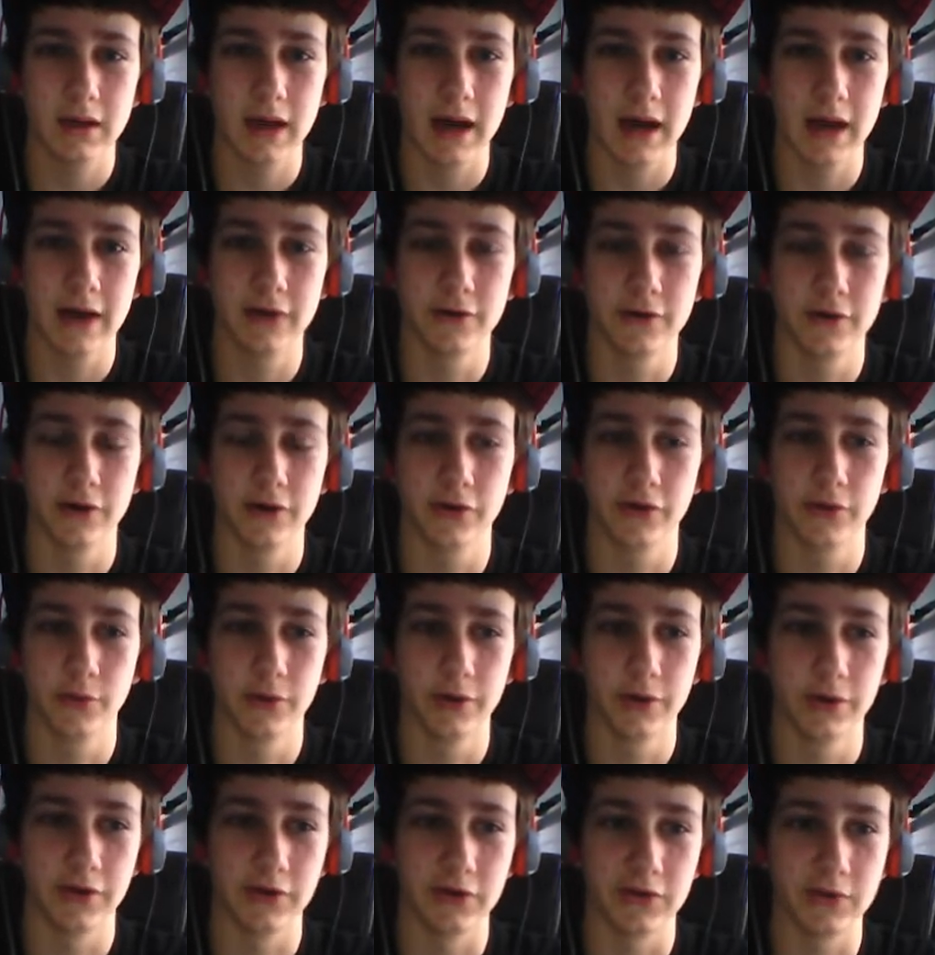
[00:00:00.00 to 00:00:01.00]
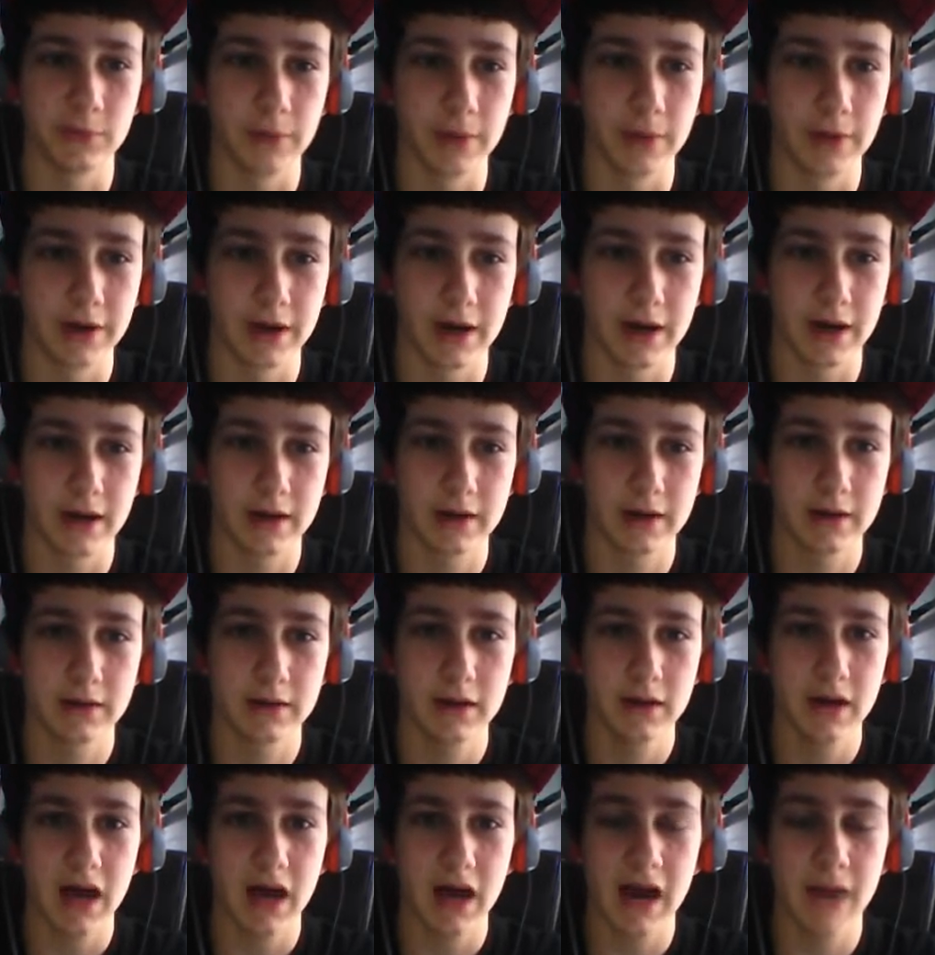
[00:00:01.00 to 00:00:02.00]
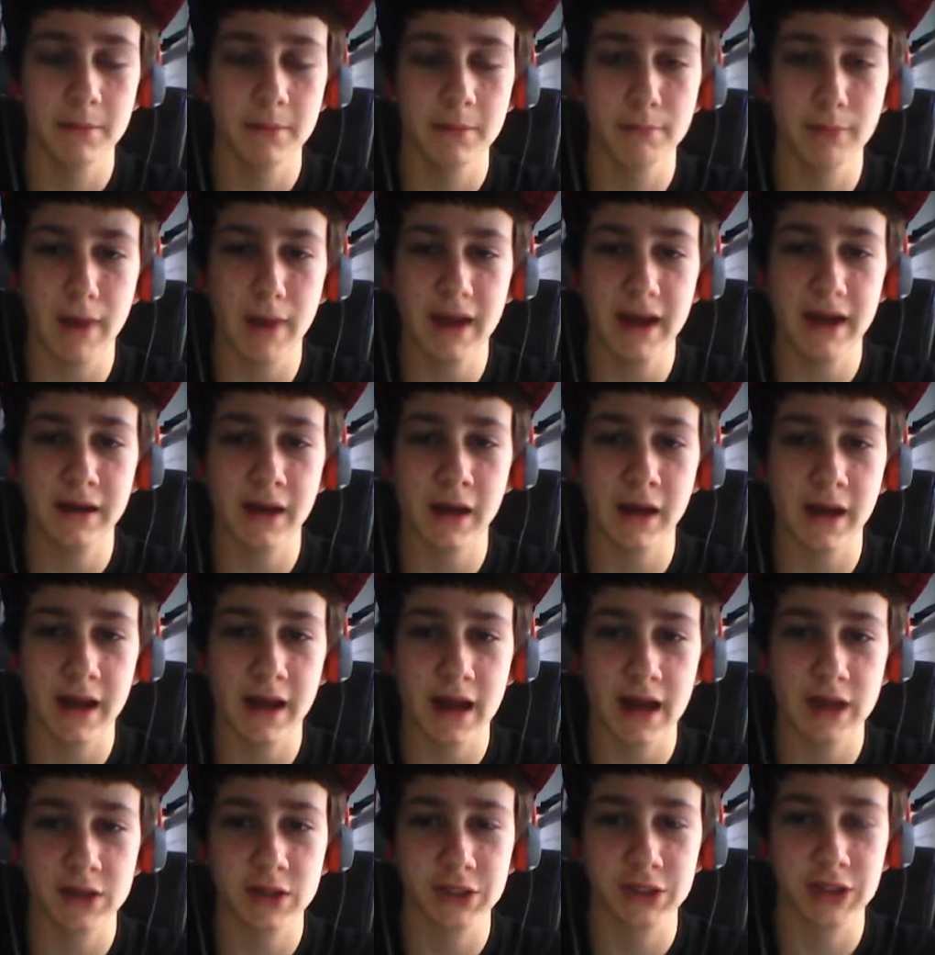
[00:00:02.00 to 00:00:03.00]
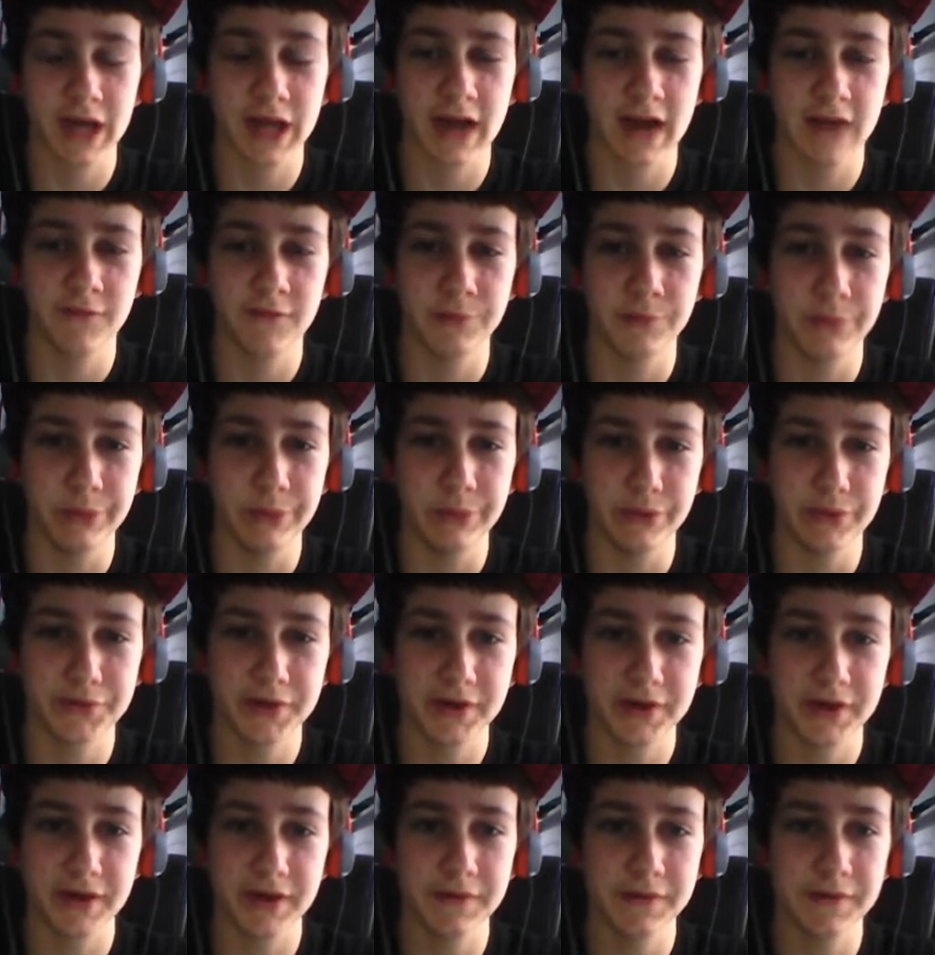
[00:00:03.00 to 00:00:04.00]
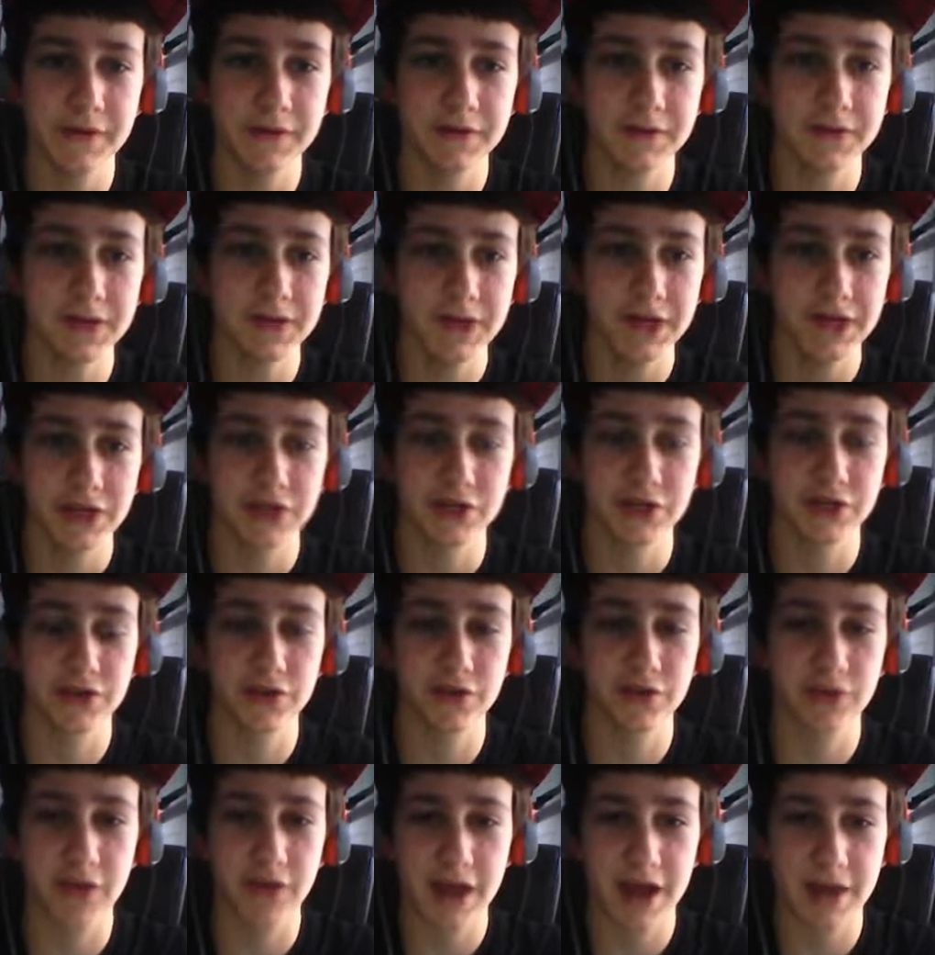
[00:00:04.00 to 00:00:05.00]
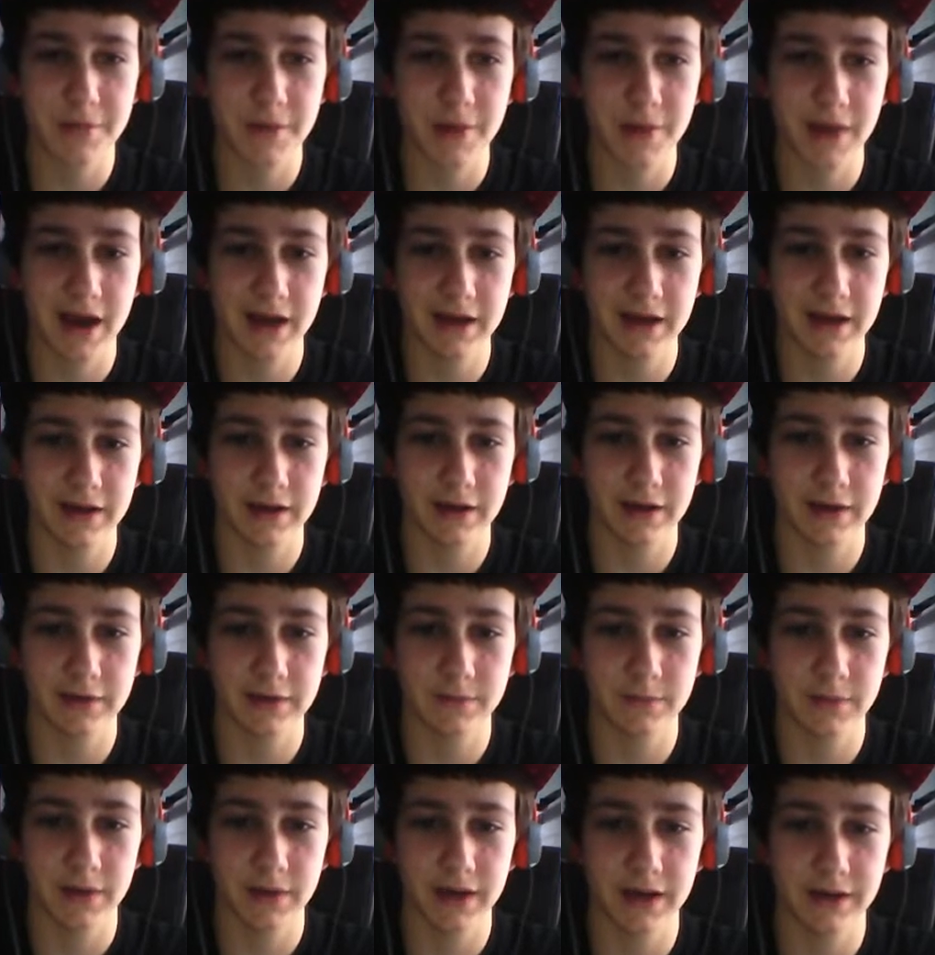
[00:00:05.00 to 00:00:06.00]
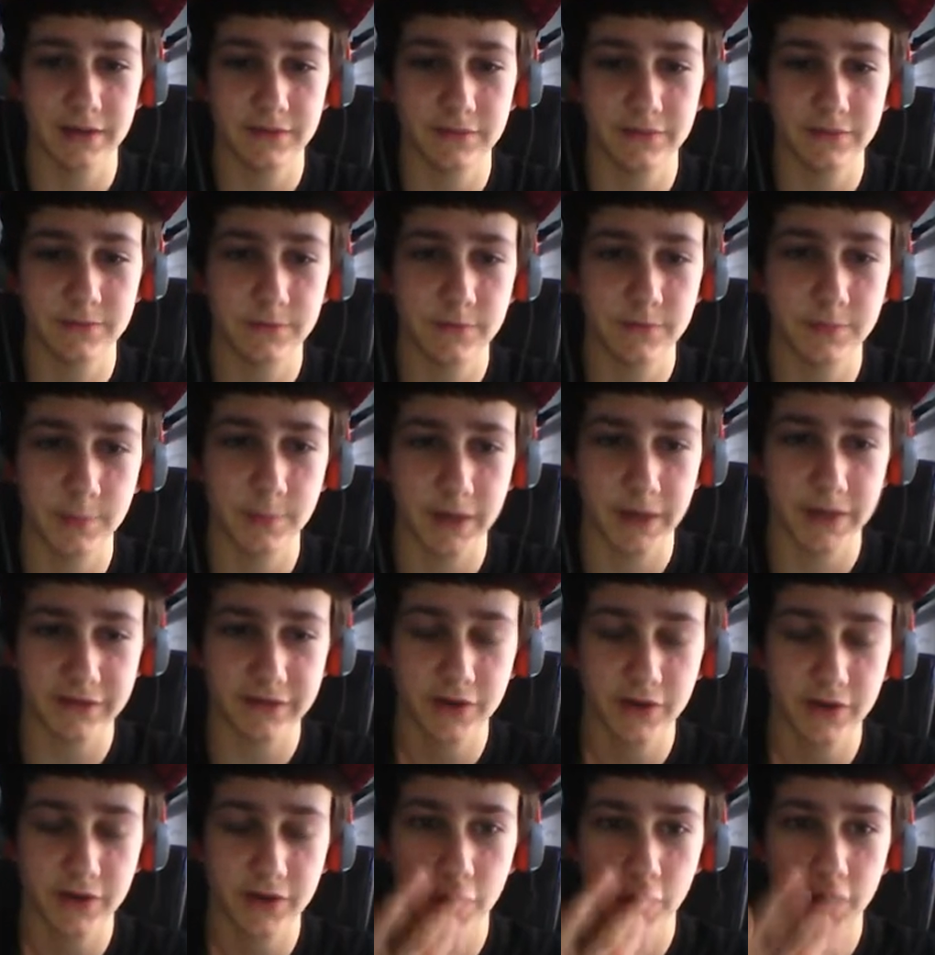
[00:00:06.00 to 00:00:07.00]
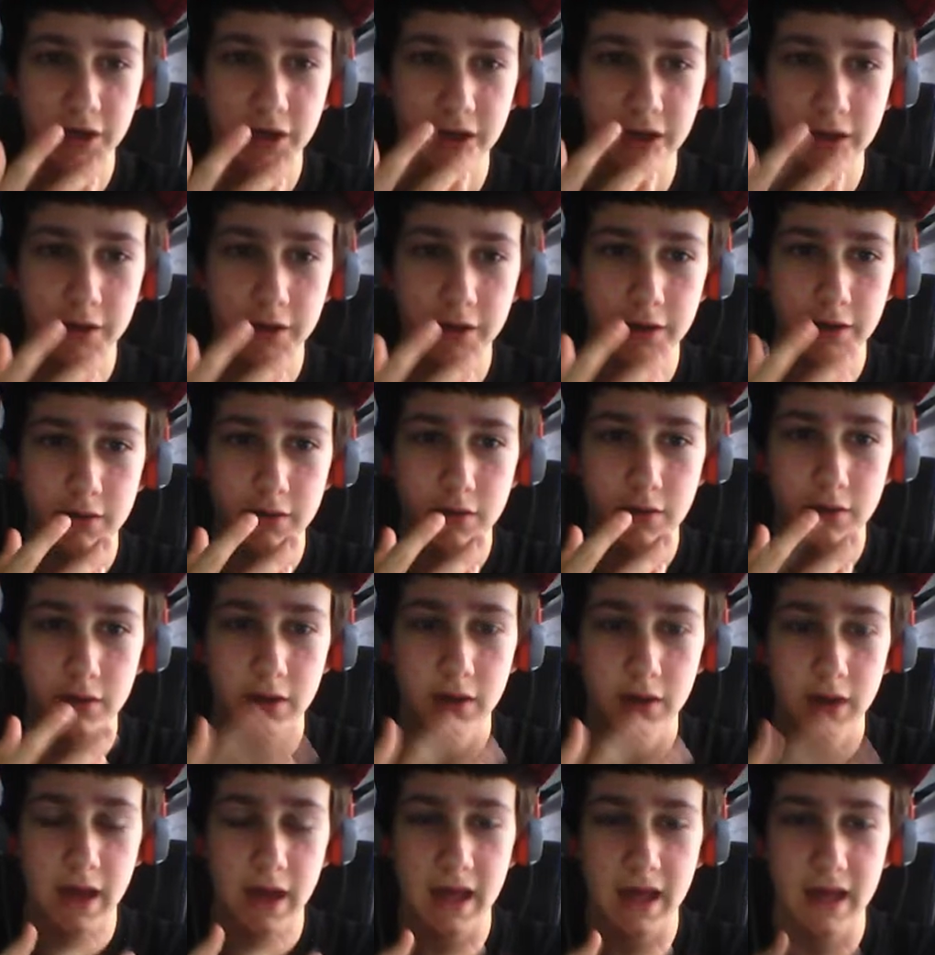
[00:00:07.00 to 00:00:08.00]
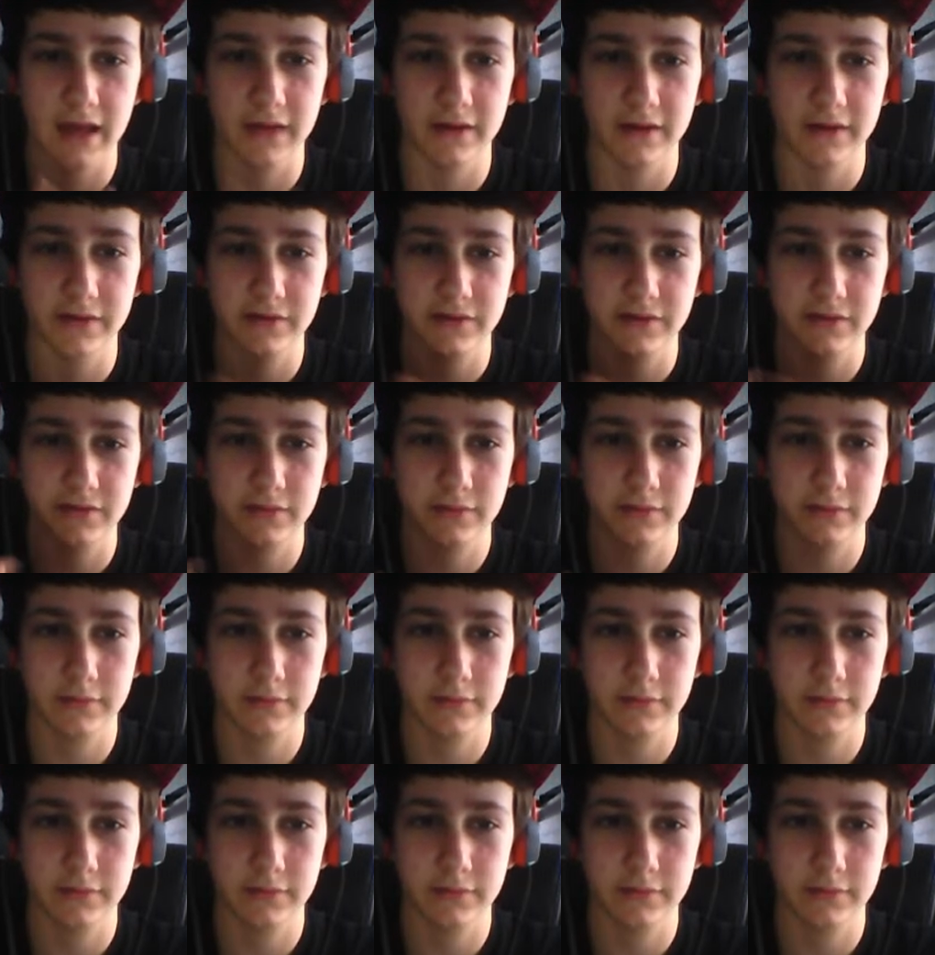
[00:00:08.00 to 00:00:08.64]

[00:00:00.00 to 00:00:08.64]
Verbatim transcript: I don't know what the word is, but uh, I might not actually have music in this, just so that my uh, my my talking and